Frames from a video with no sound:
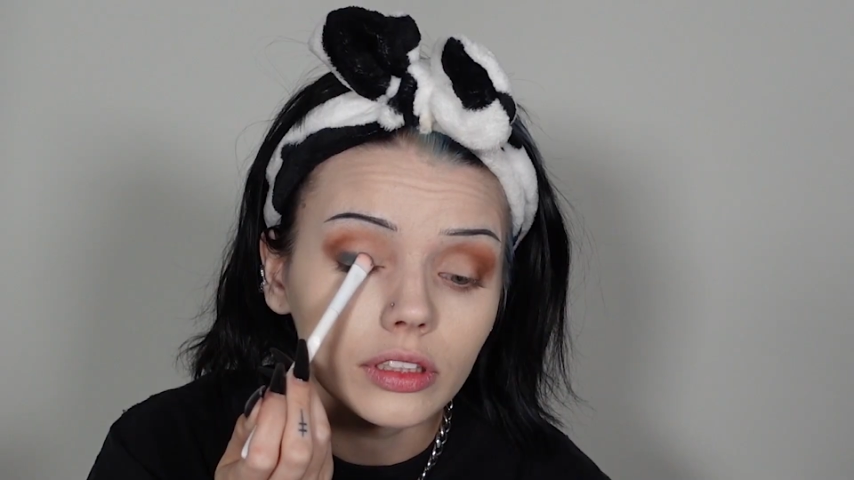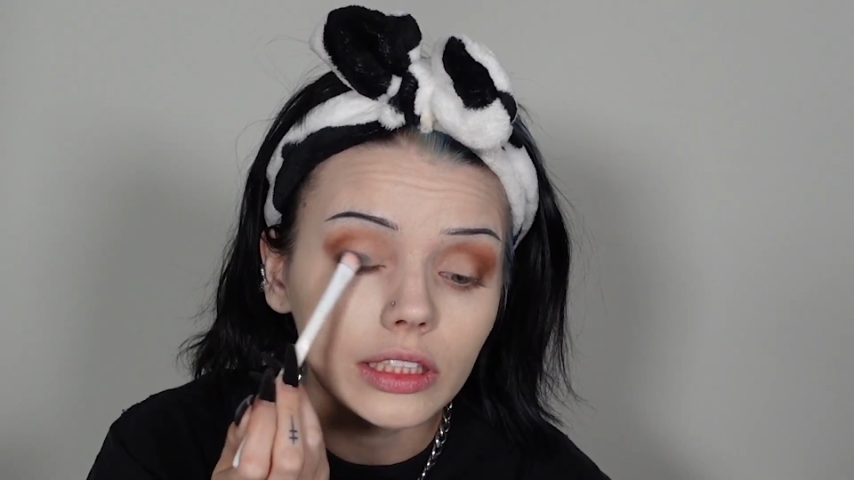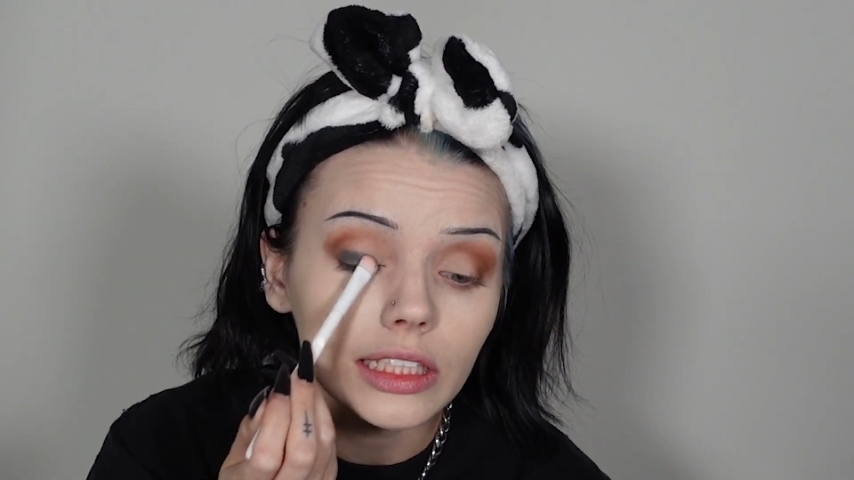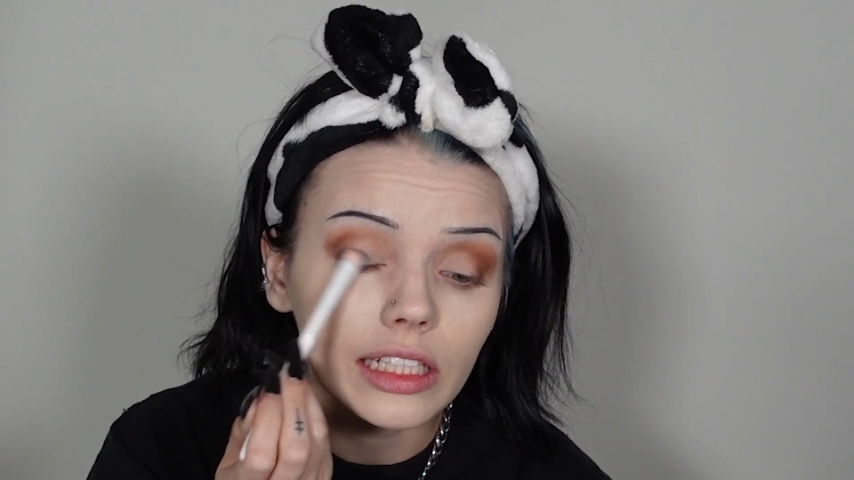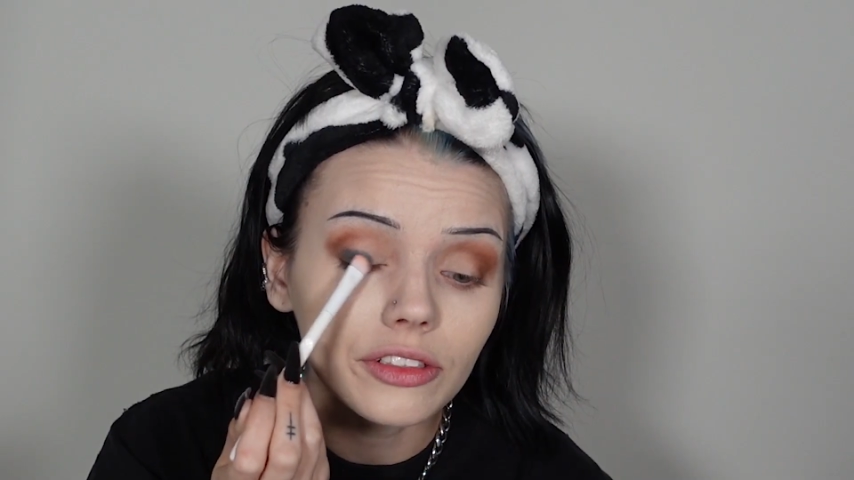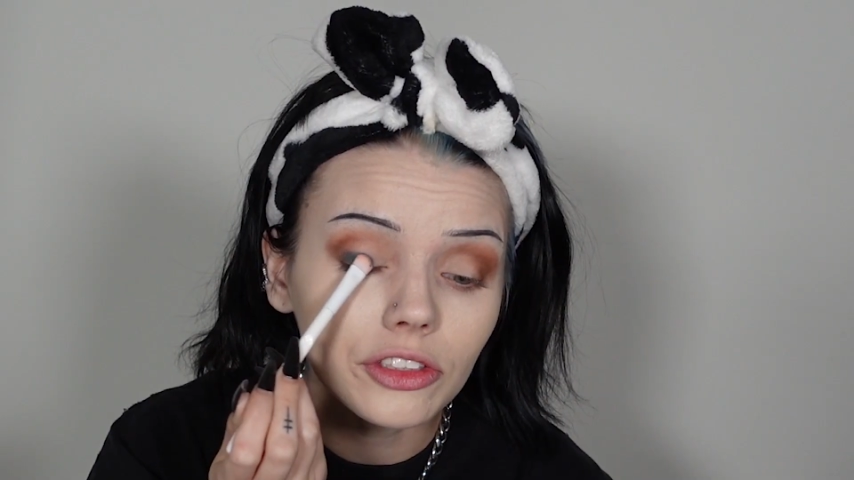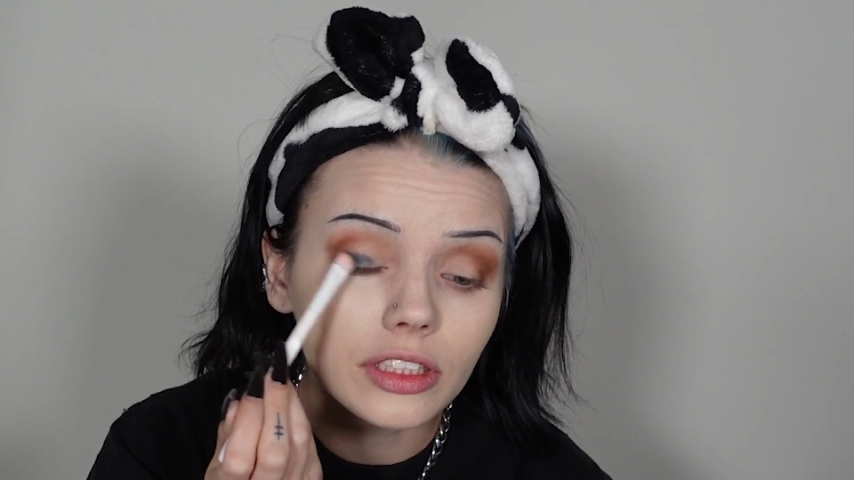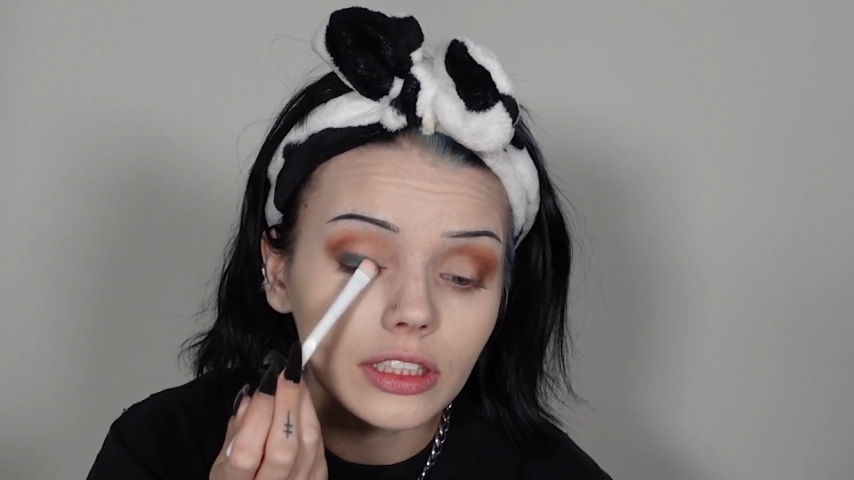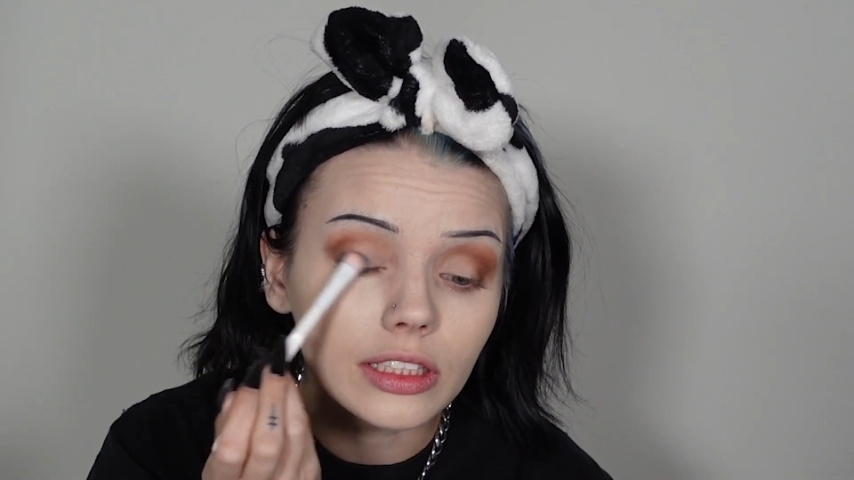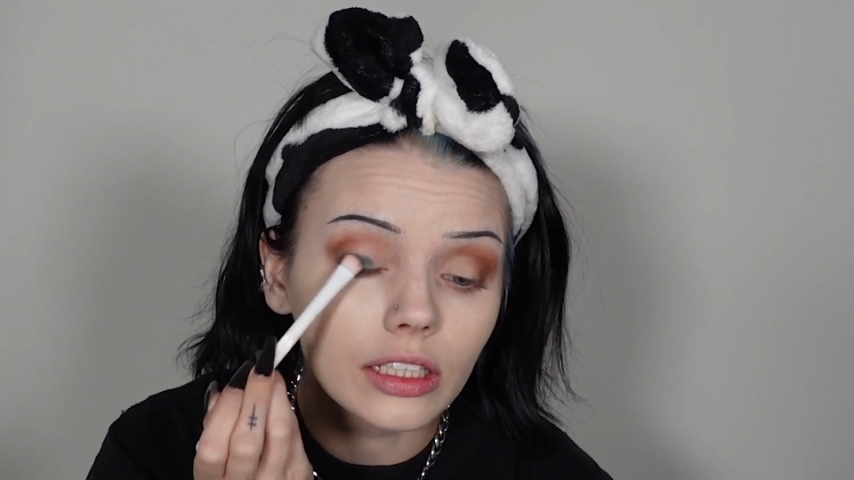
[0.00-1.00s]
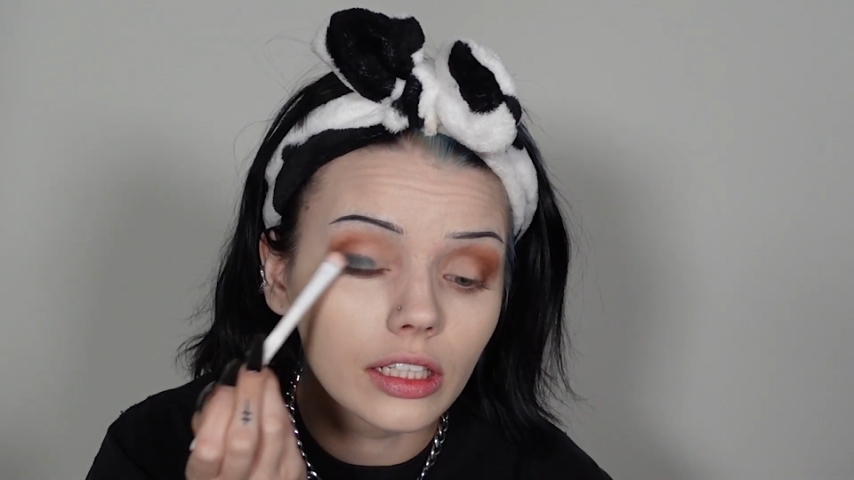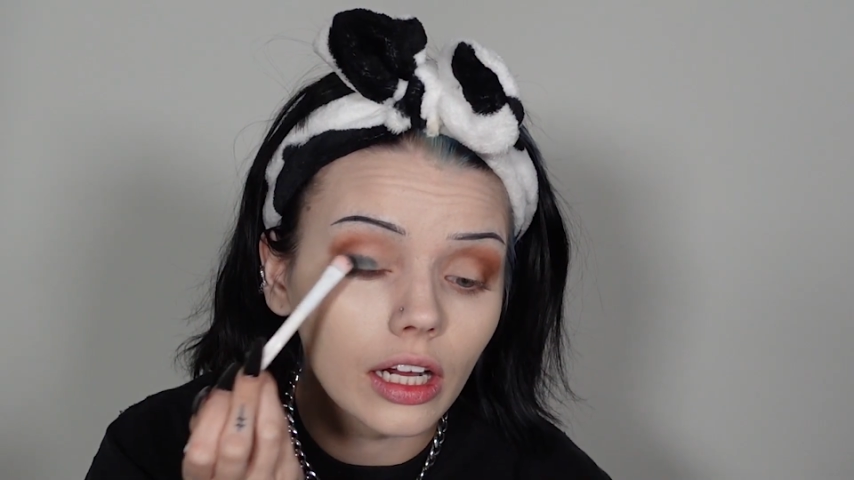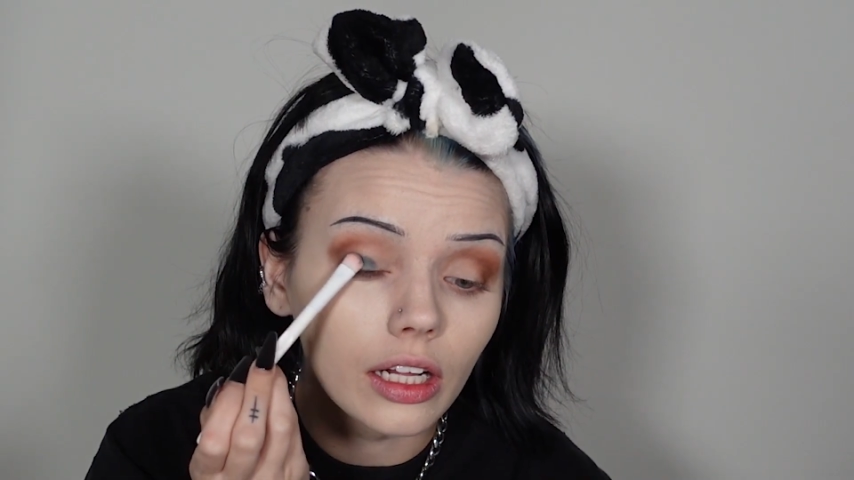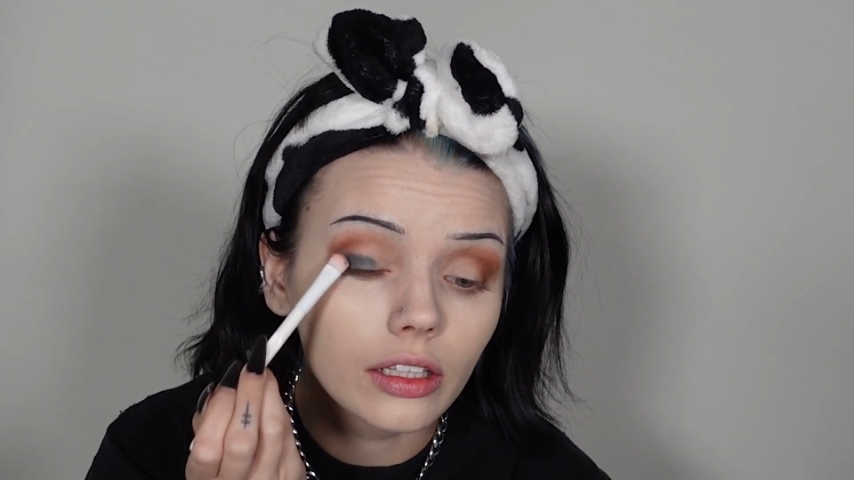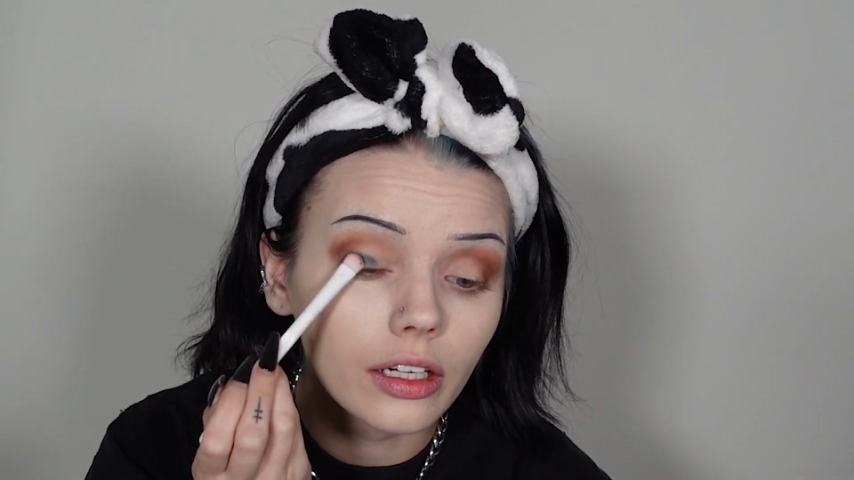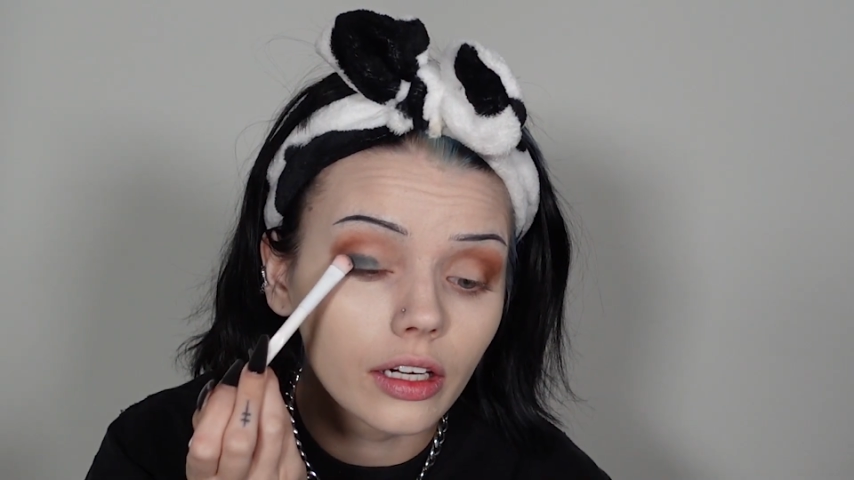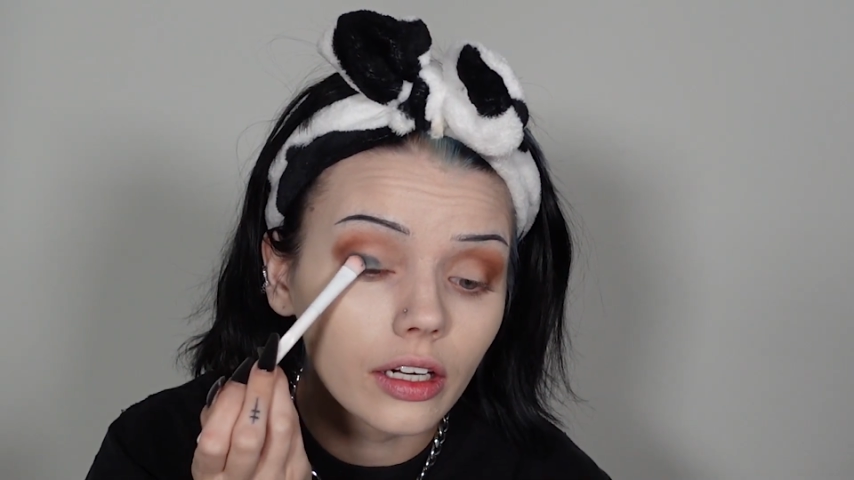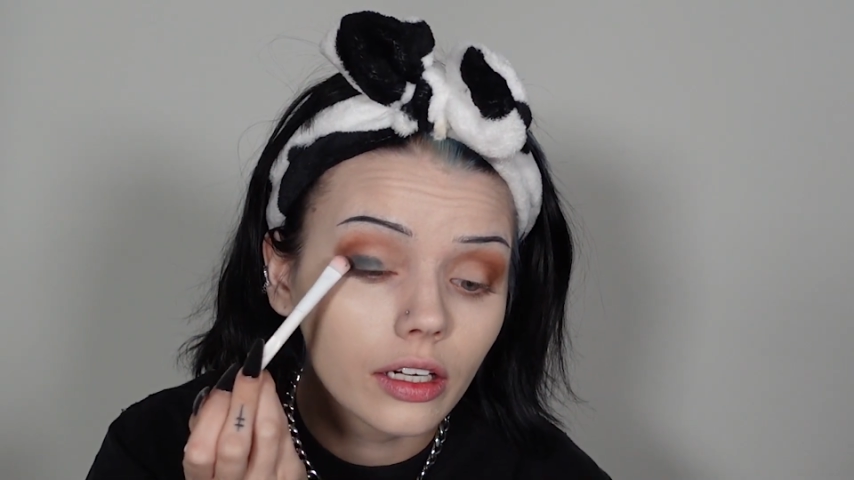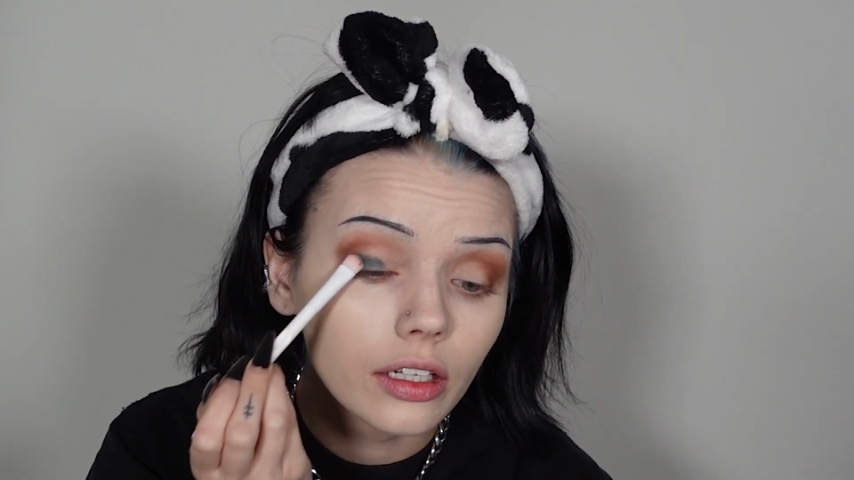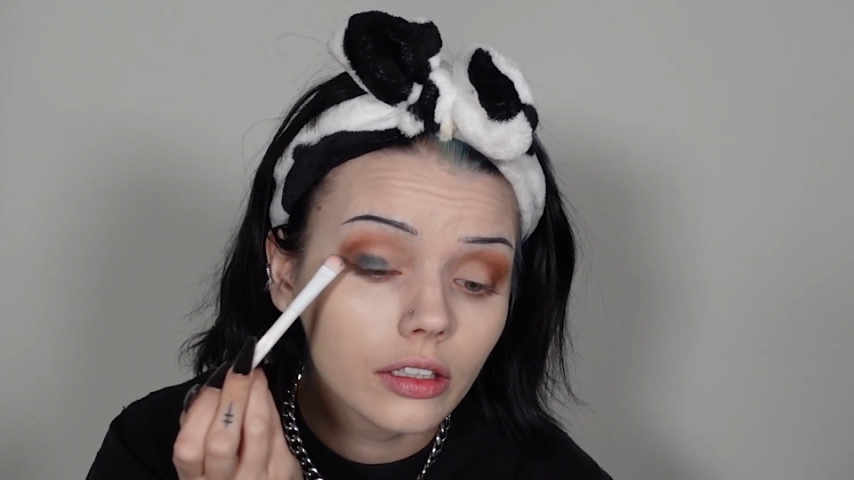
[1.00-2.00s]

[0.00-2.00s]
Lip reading: It's an interesting color.